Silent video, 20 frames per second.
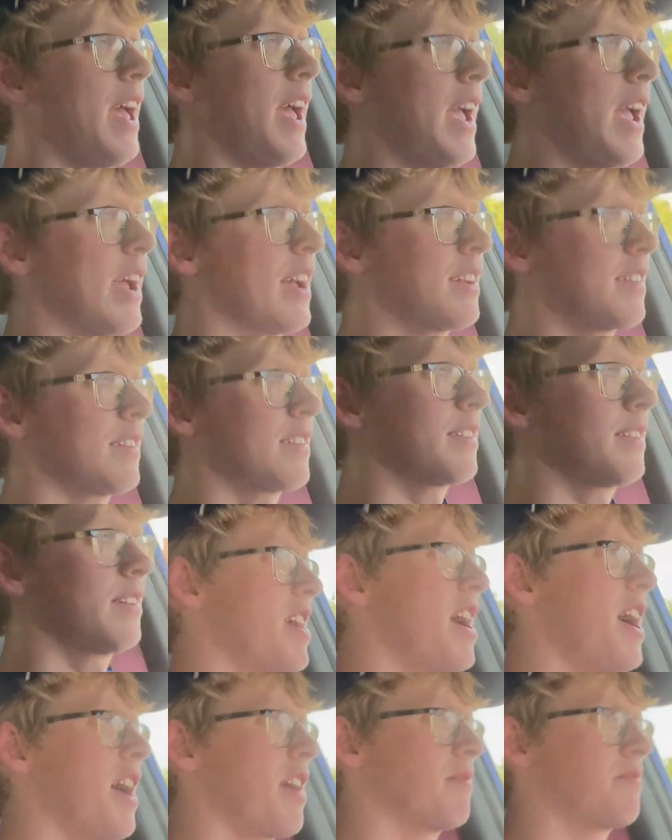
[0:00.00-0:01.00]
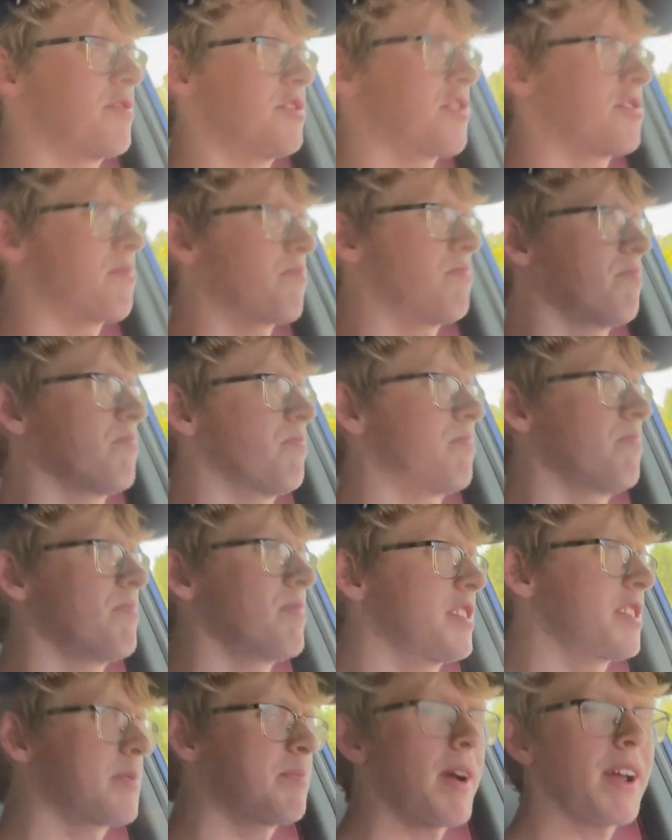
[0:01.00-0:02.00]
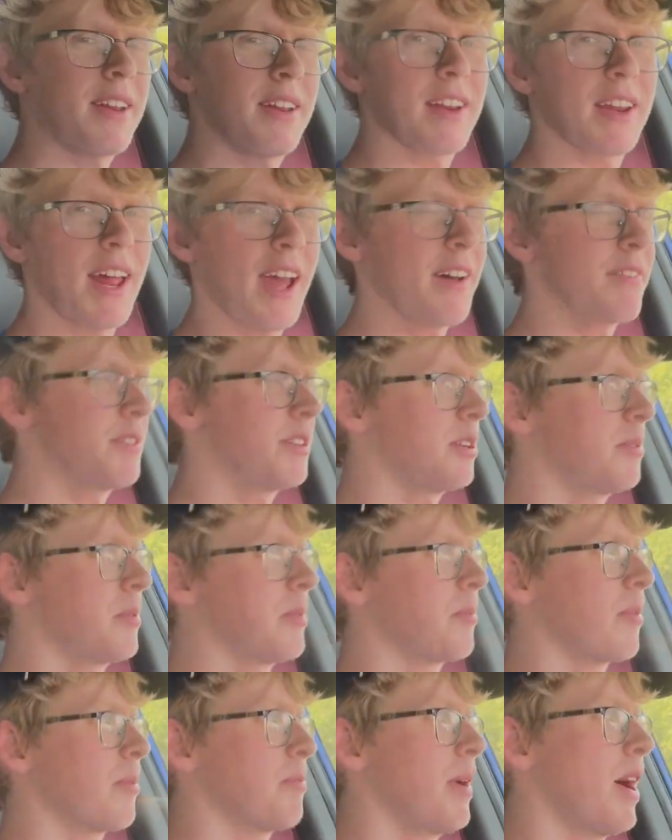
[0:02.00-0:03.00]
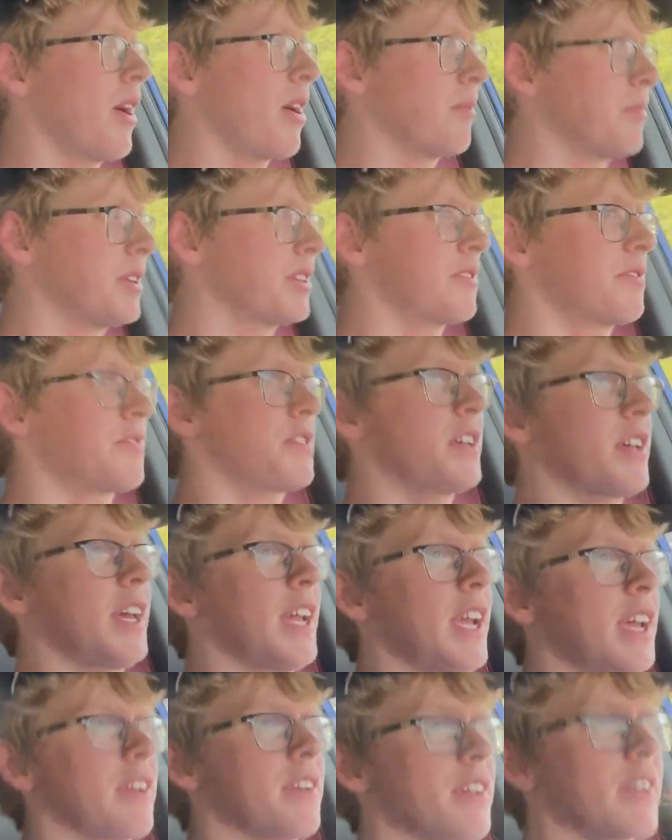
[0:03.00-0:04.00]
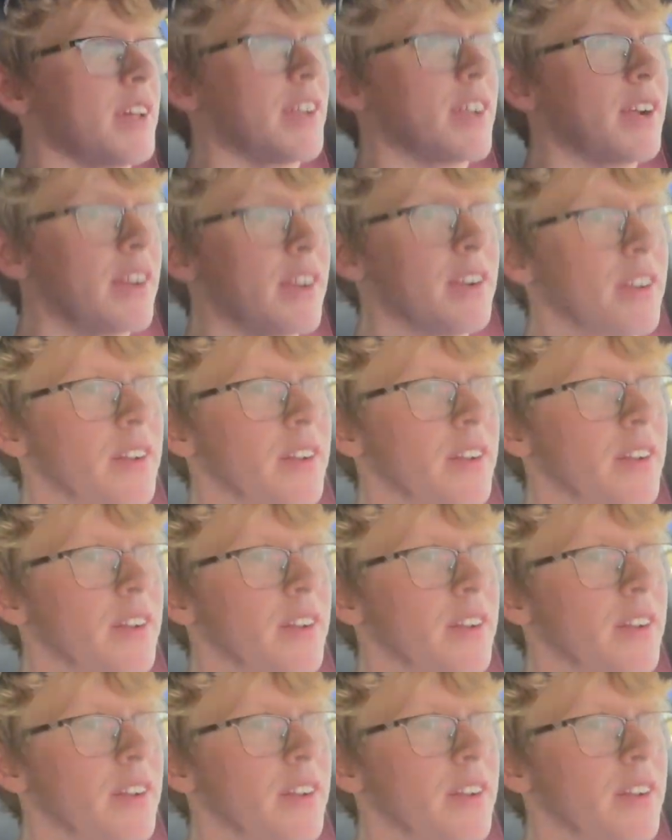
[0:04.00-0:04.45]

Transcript: And yeah, just expected it to have a little bit more power. But let's feel handling here.